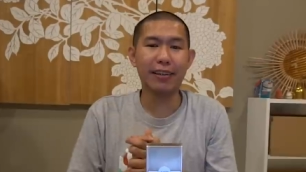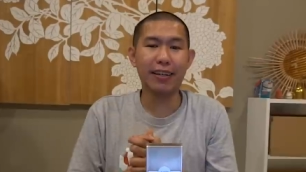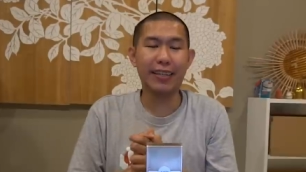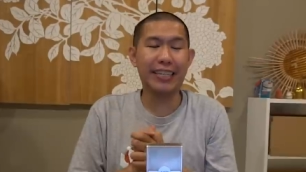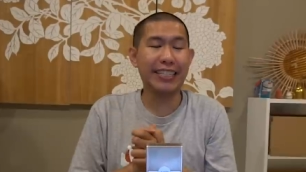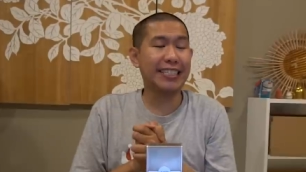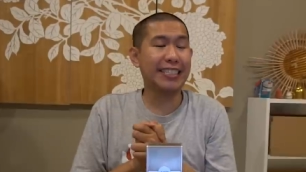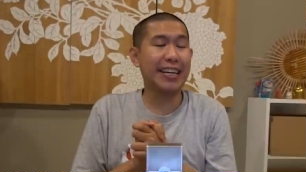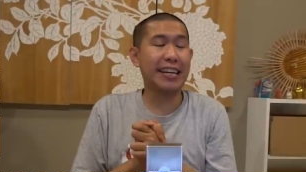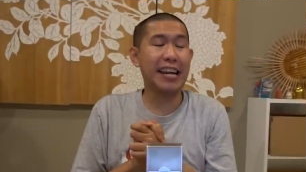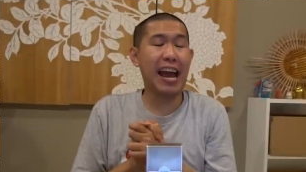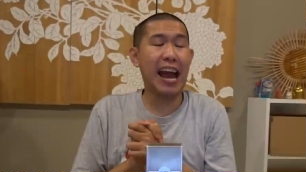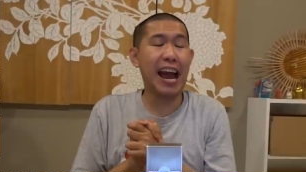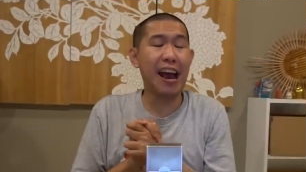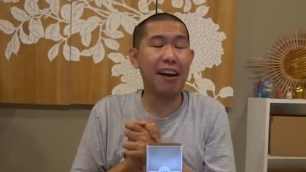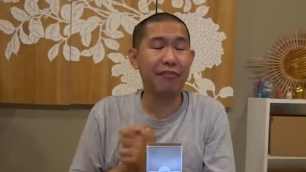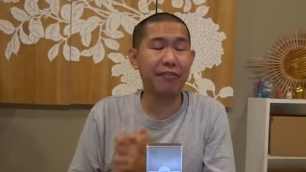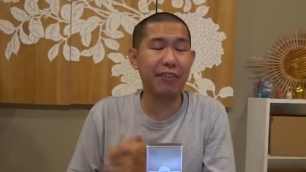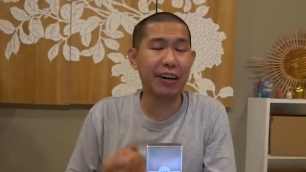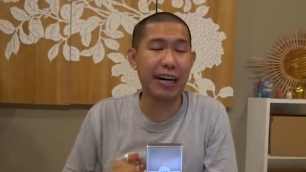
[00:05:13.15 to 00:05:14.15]
he's gonna
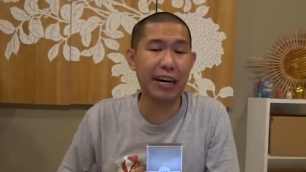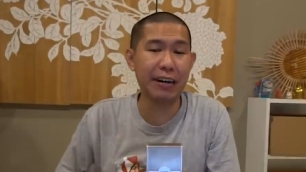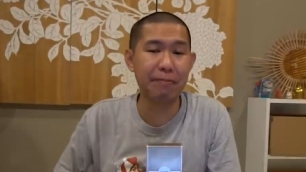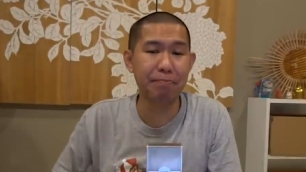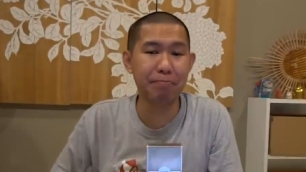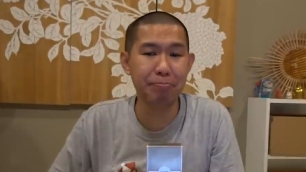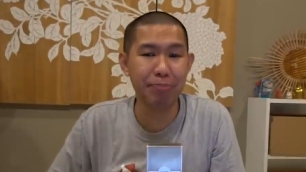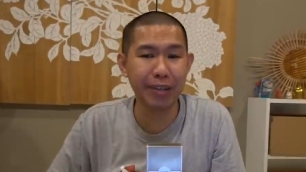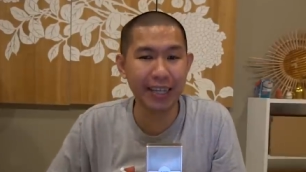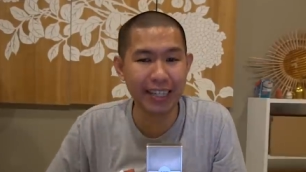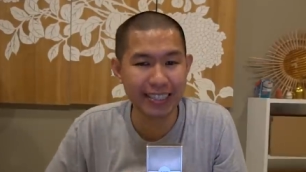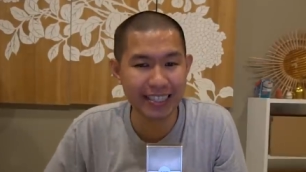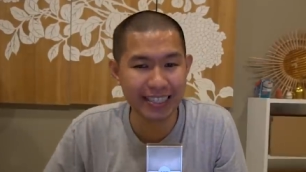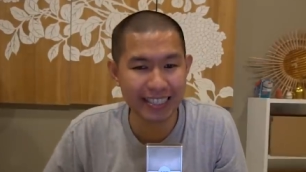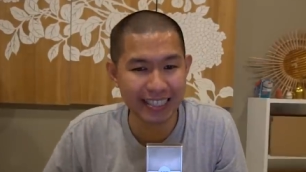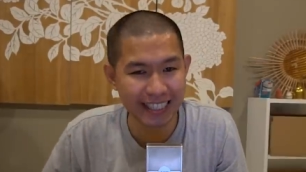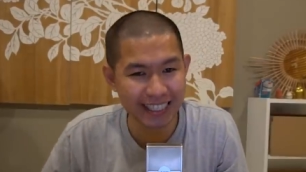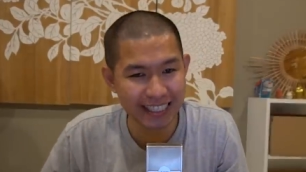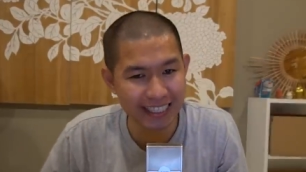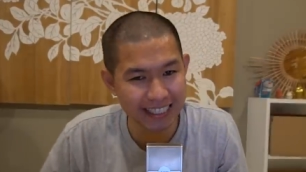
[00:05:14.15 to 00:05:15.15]
have a big
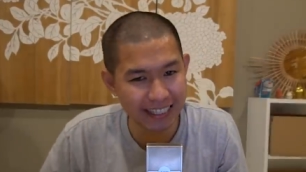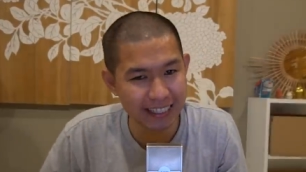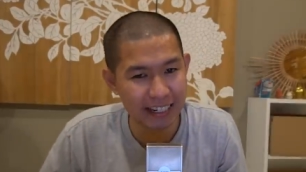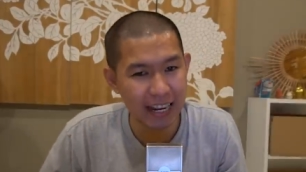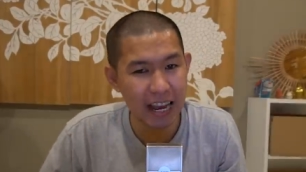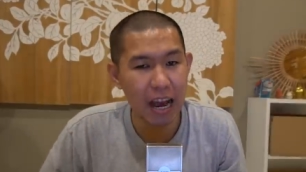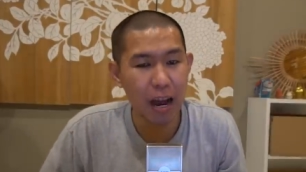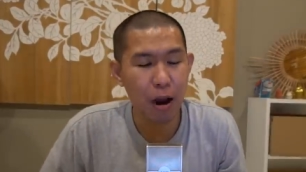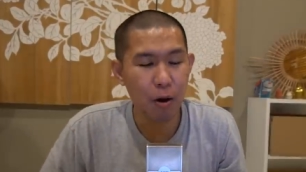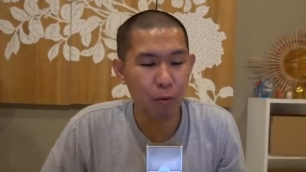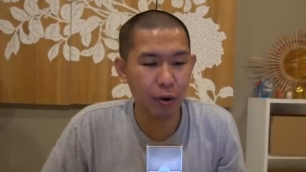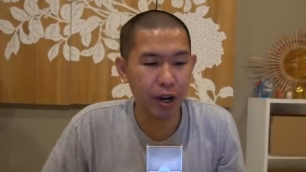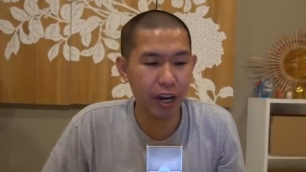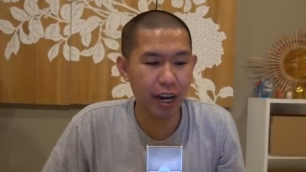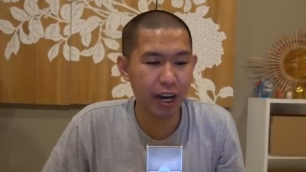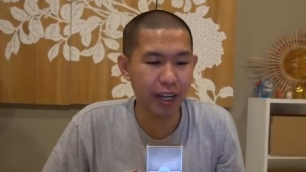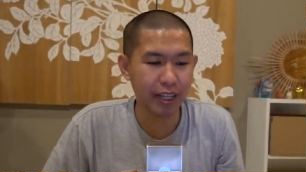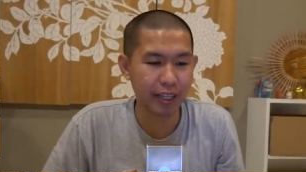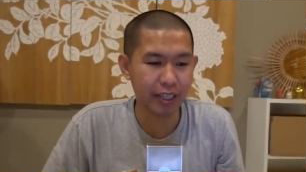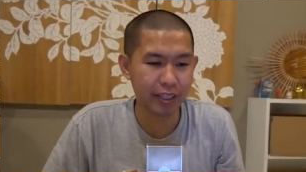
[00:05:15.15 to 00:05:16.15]
season
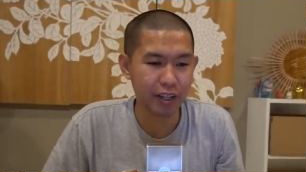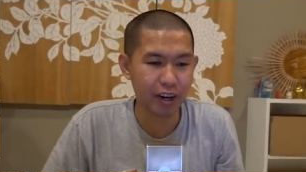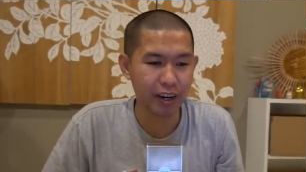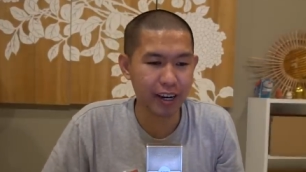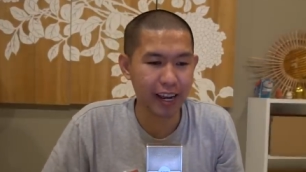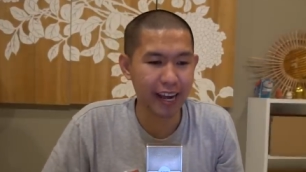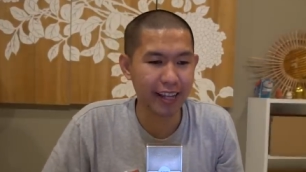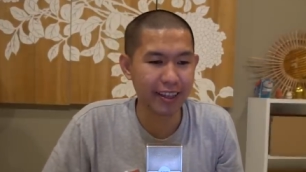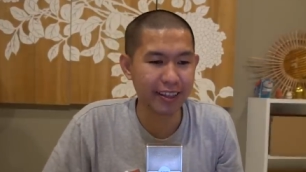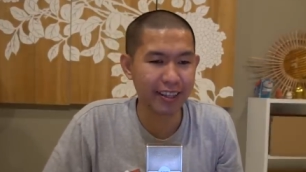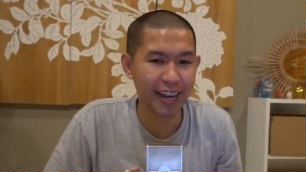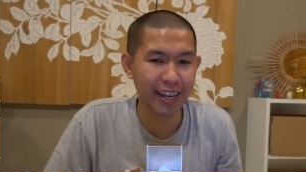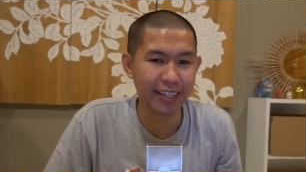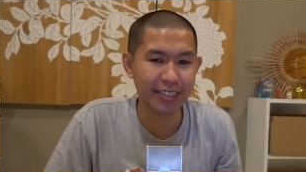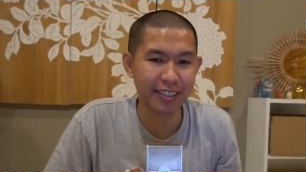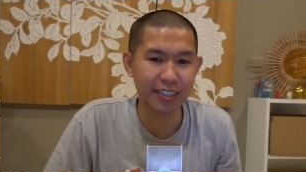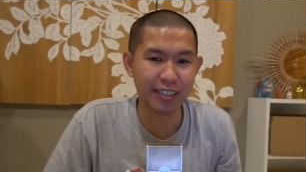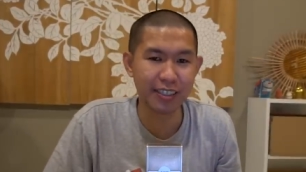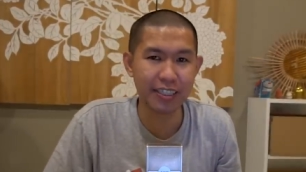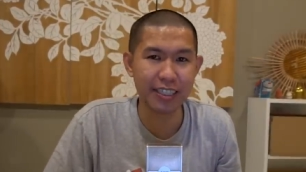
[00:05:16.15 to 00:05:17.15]
with Talk and
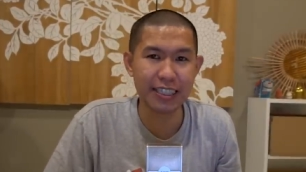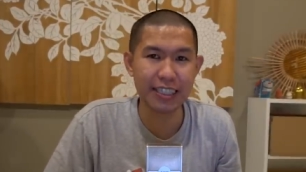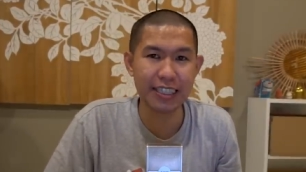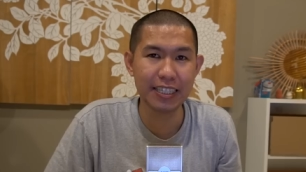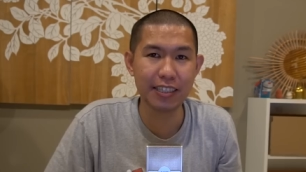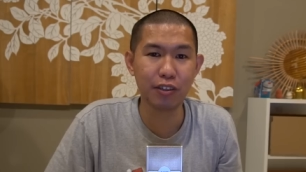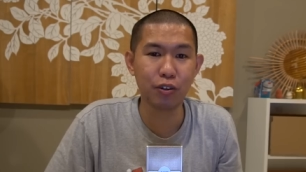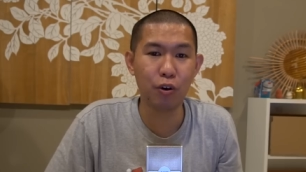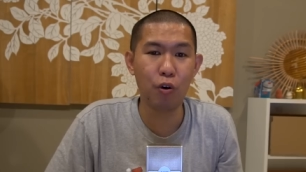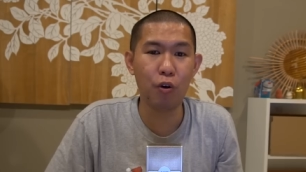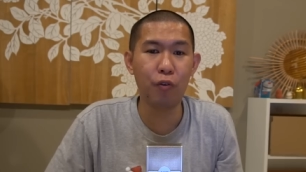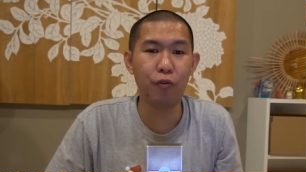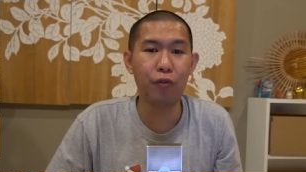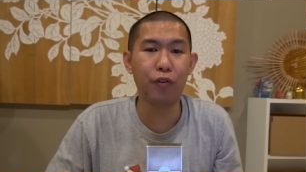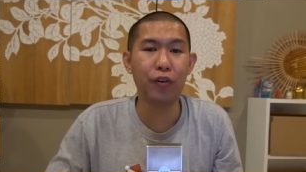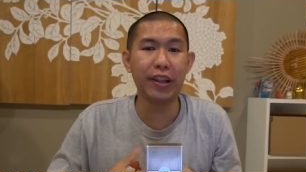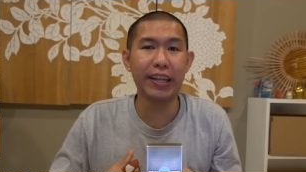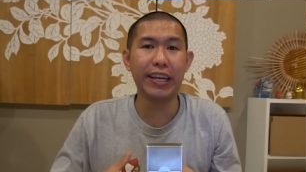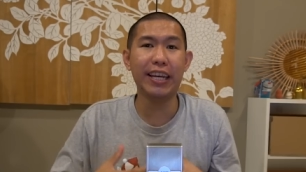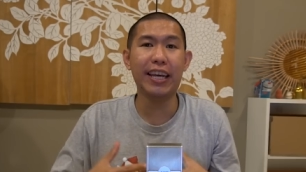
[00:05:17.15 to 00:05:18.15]
Text this season. So
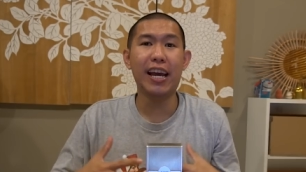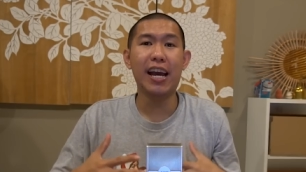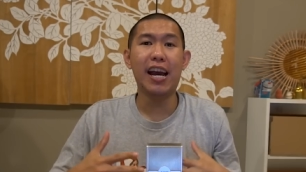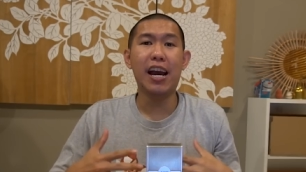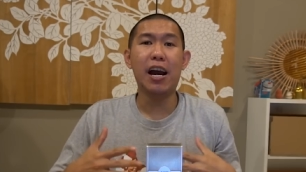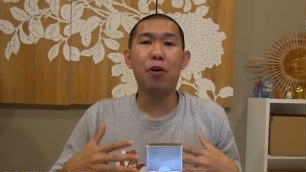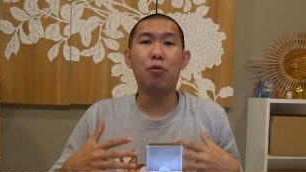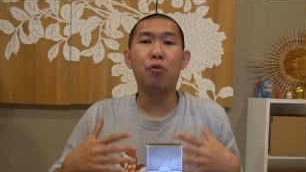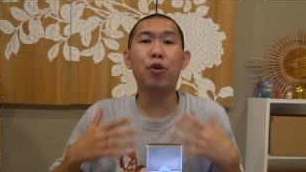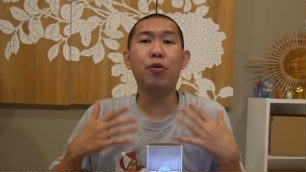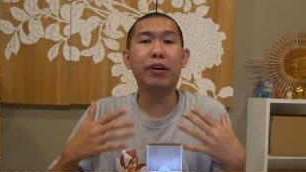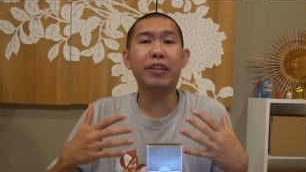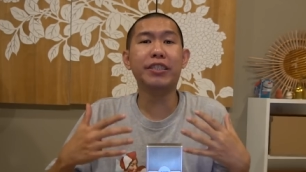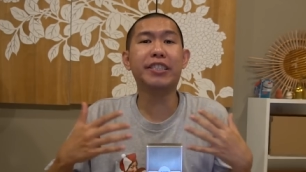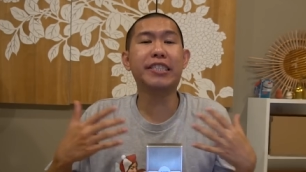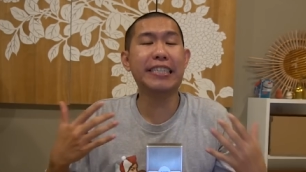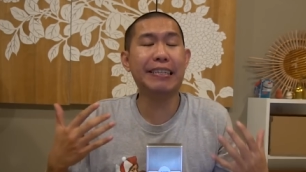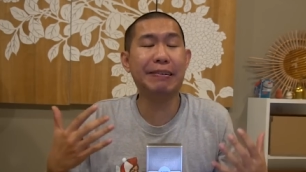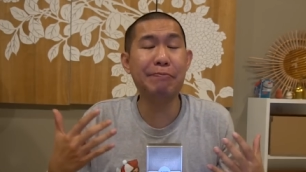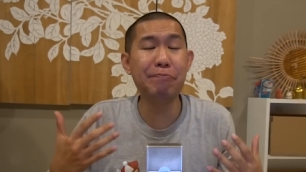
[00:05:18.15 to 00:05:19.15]
hopefully we will
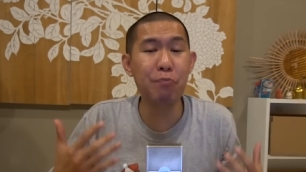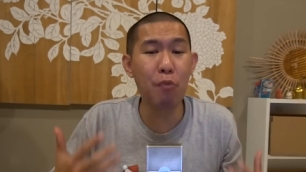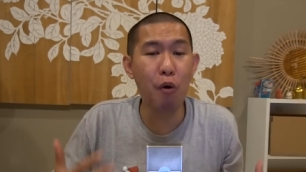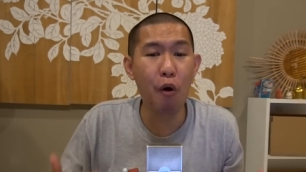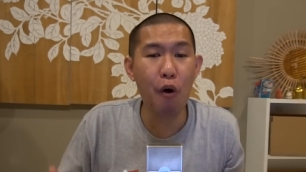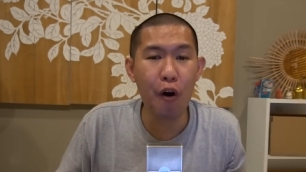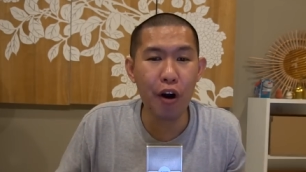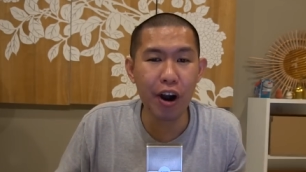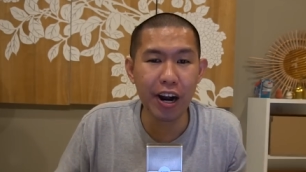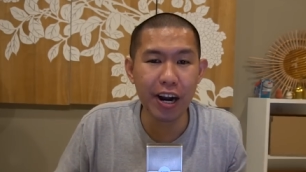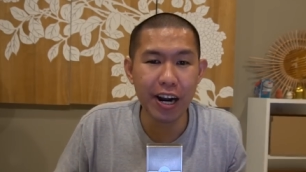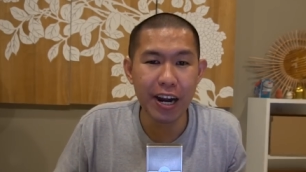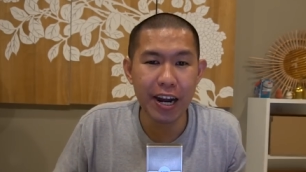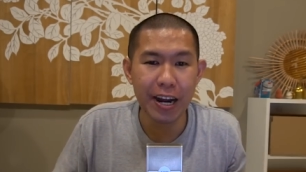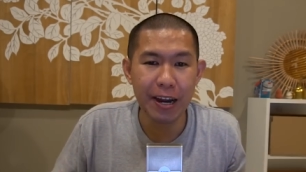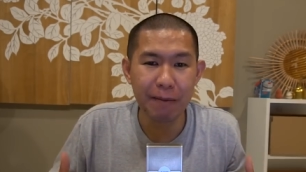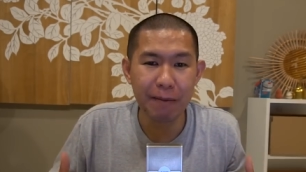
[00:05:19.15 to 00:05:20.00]
see more